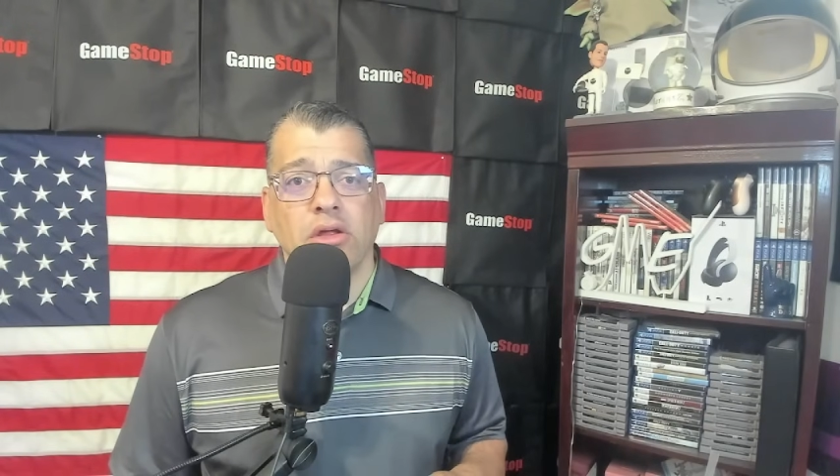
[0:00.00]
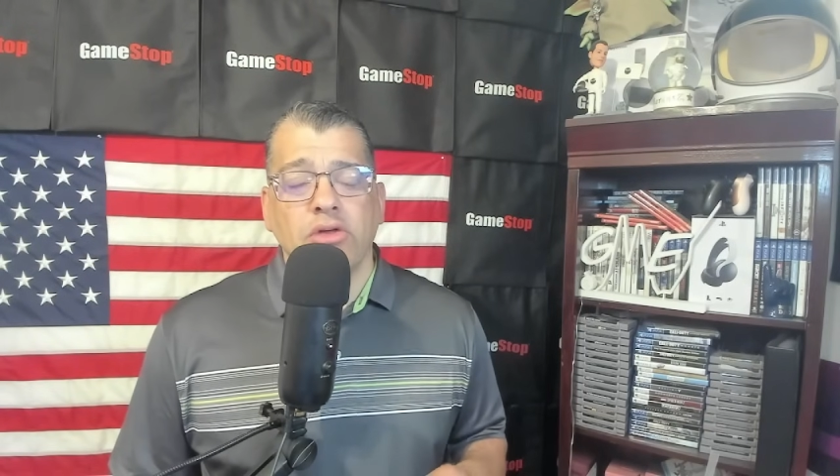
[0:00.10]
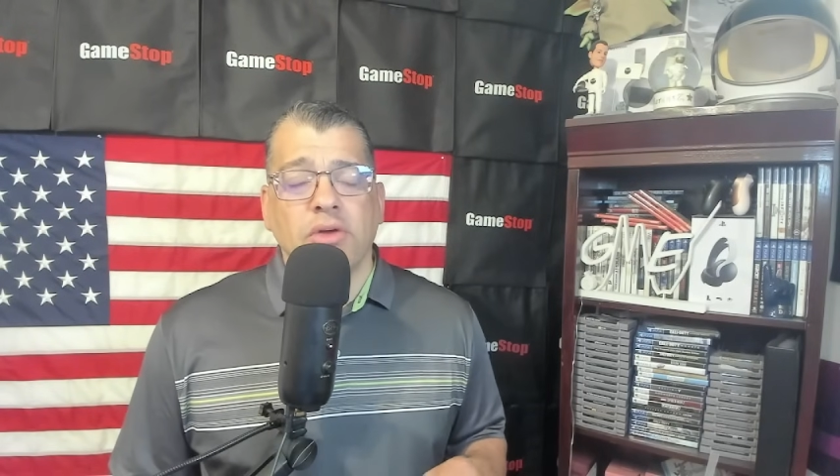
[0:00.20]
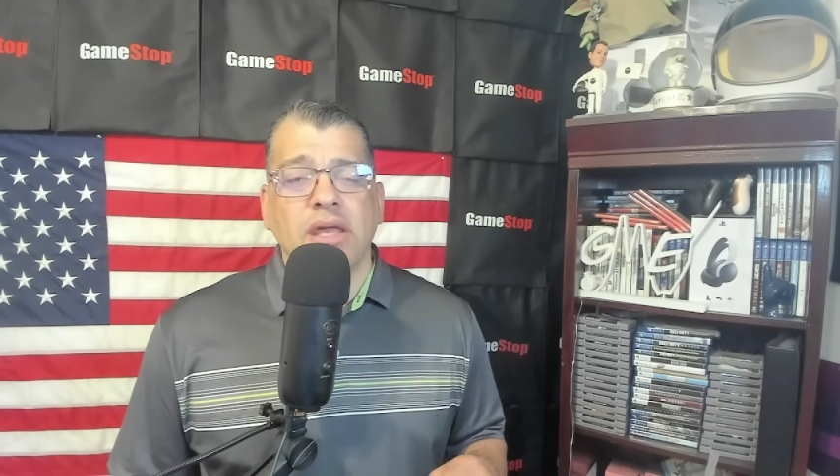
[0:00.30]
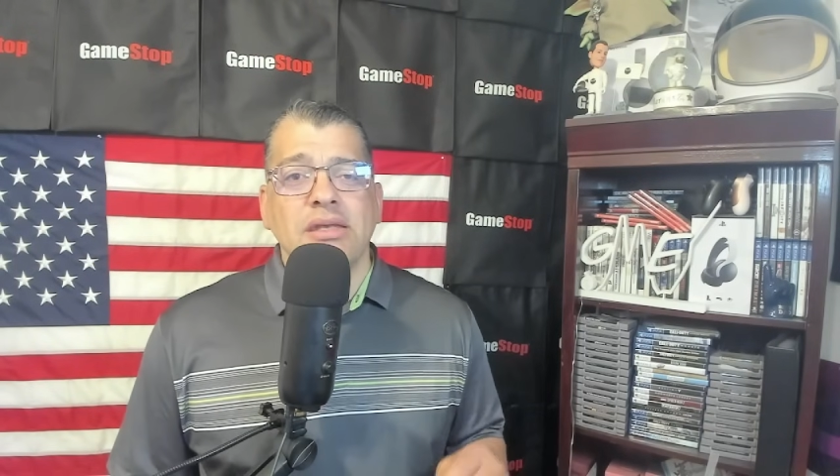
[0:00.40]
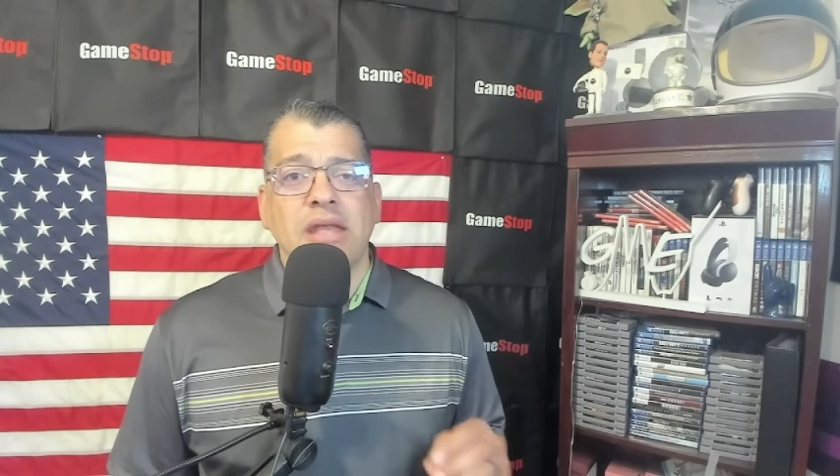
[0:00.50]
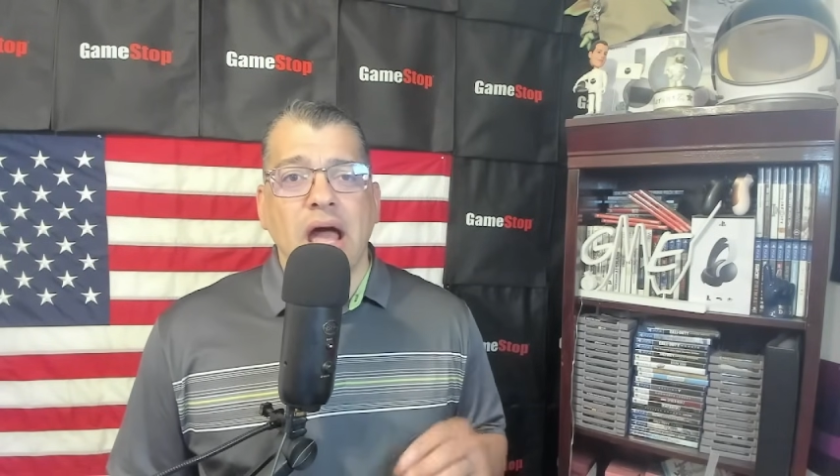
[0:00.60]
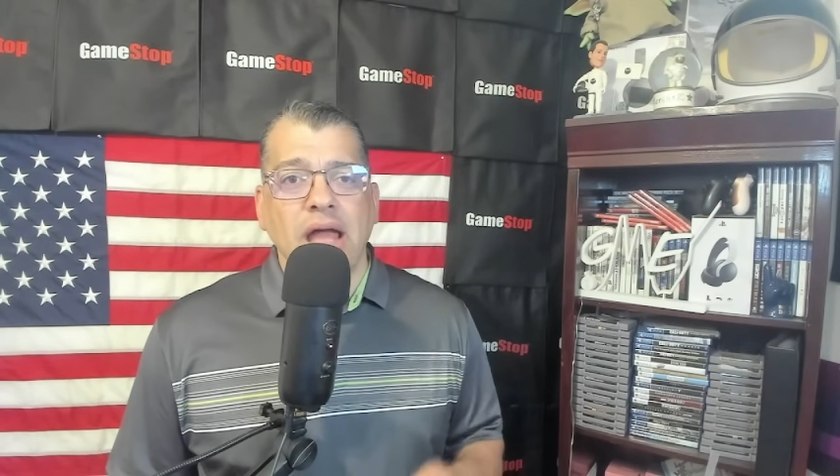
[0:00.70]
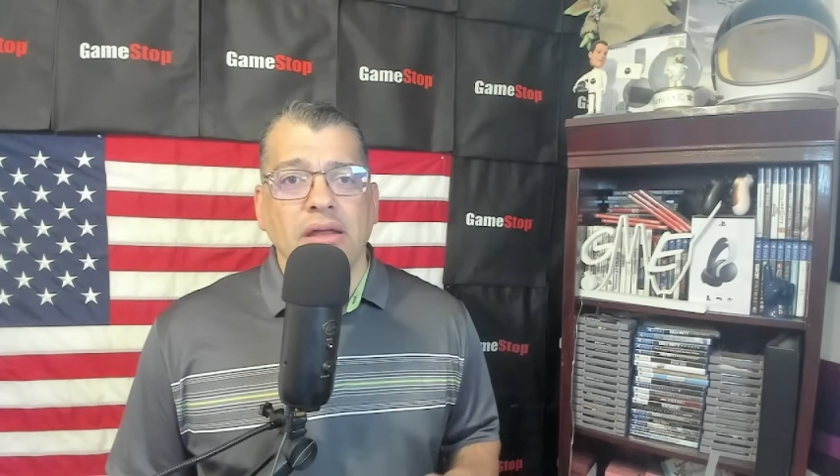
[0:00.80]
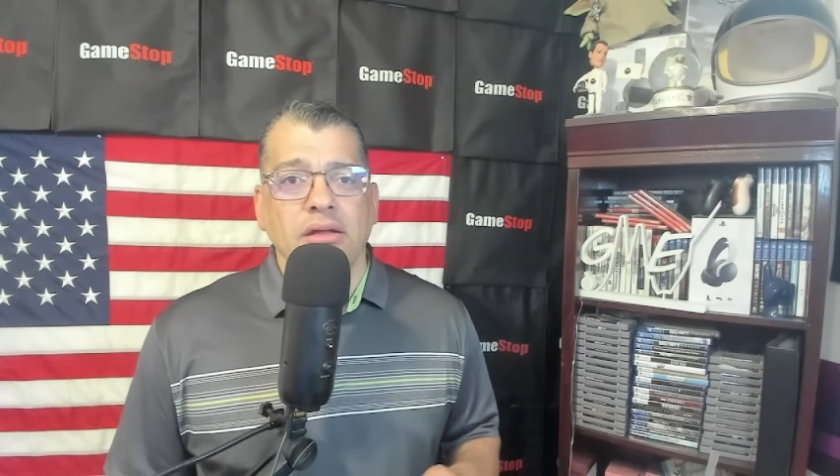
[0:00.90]
You
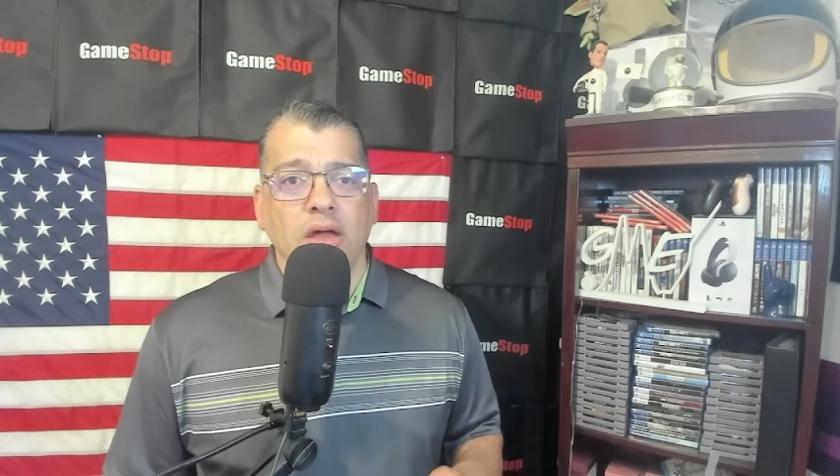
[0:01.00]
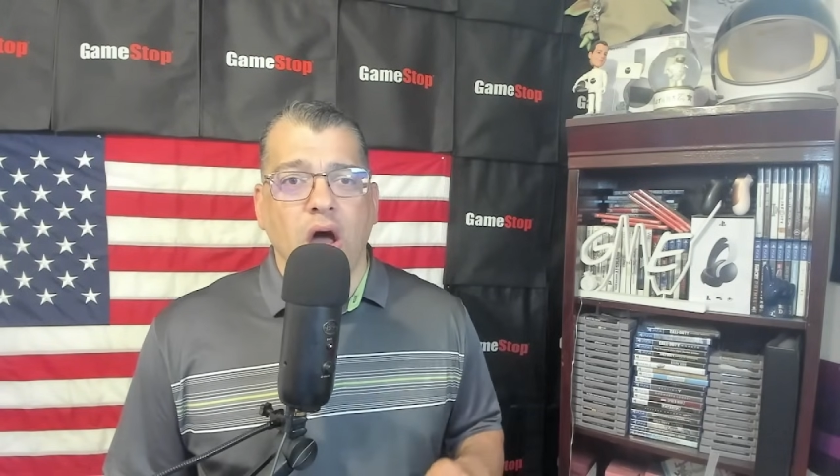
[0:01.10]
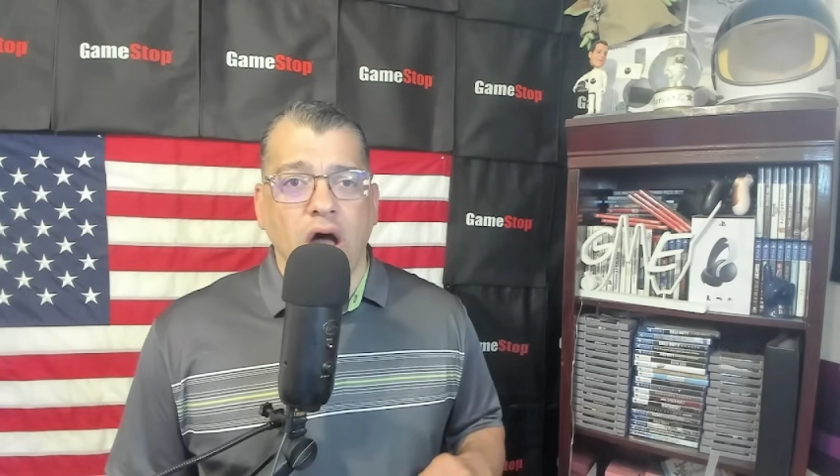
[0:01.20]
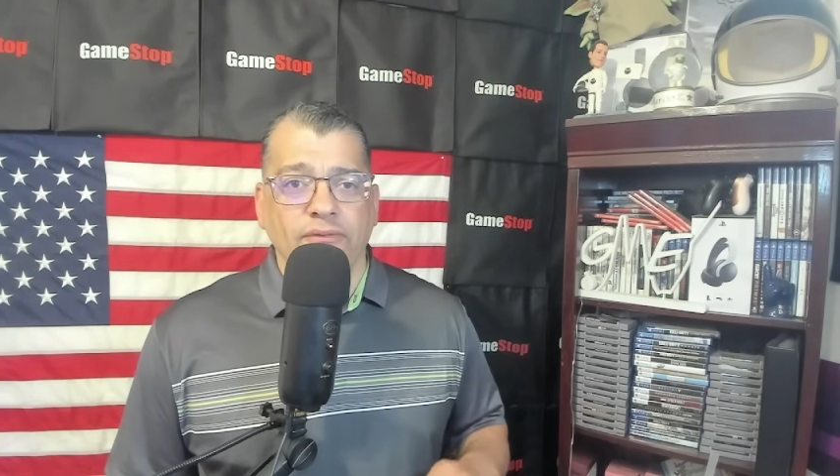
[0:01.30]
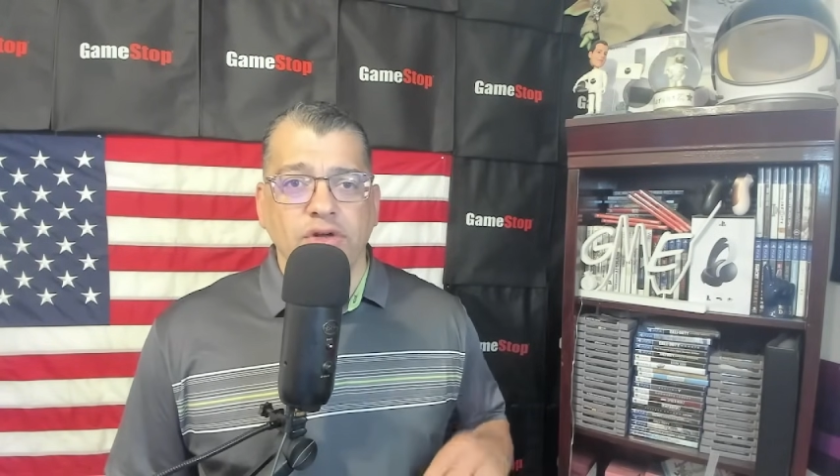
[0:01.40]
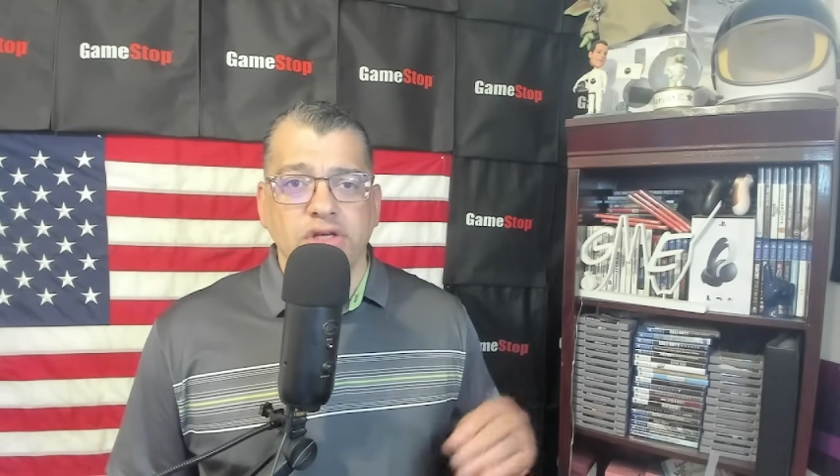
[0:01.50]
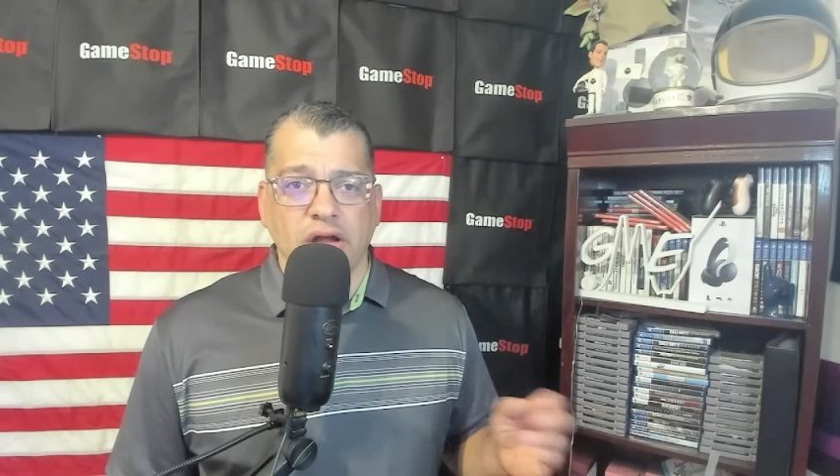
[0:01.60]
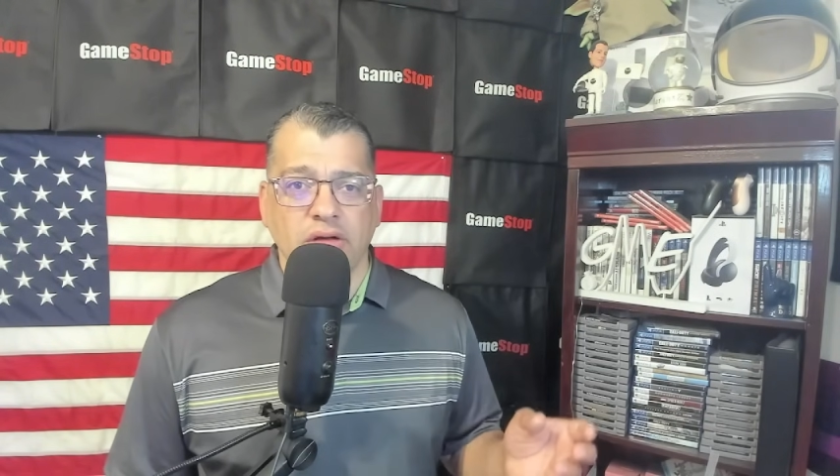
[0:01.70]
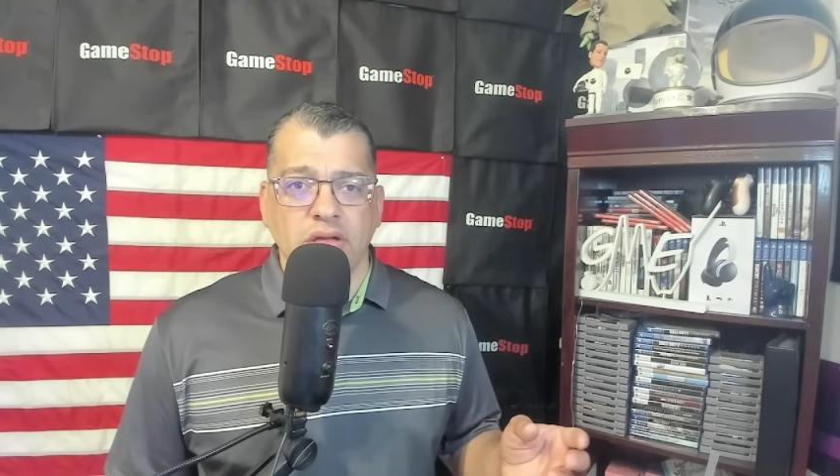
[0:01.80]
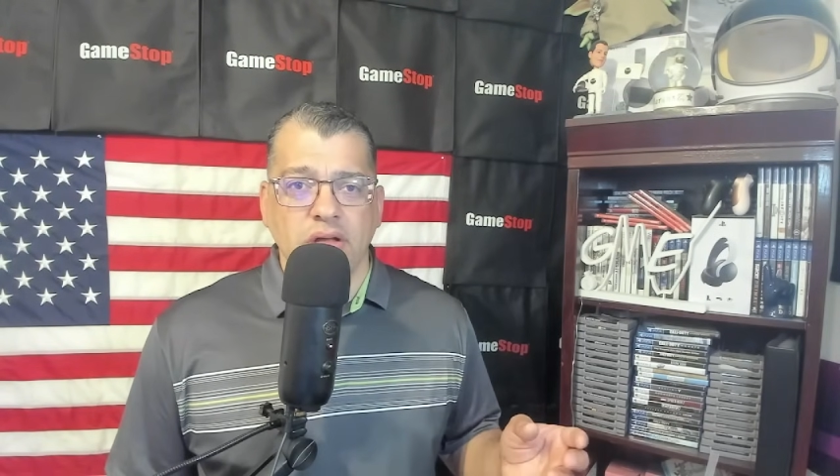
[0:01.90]
cannot offer
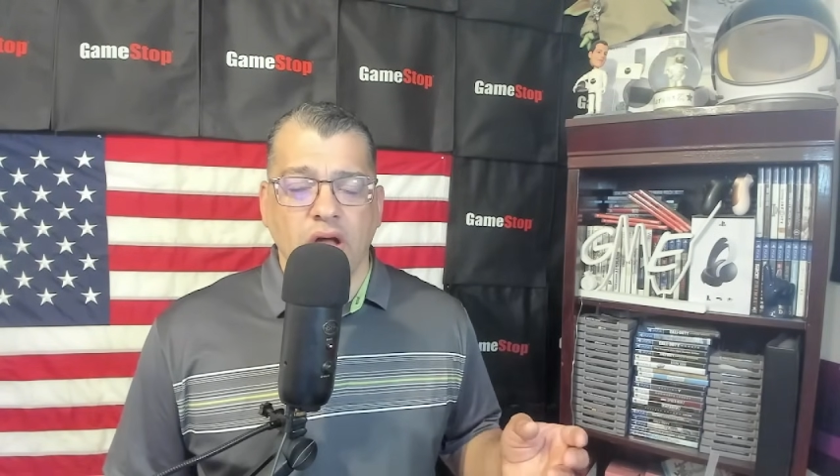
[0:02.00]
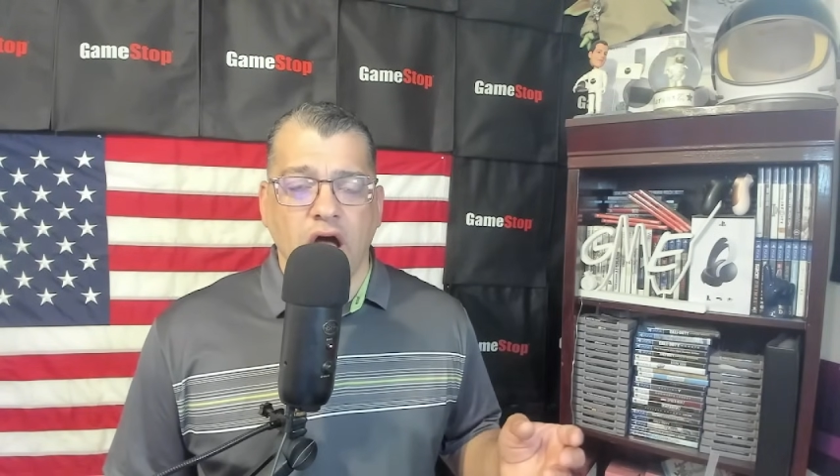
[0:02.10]
shares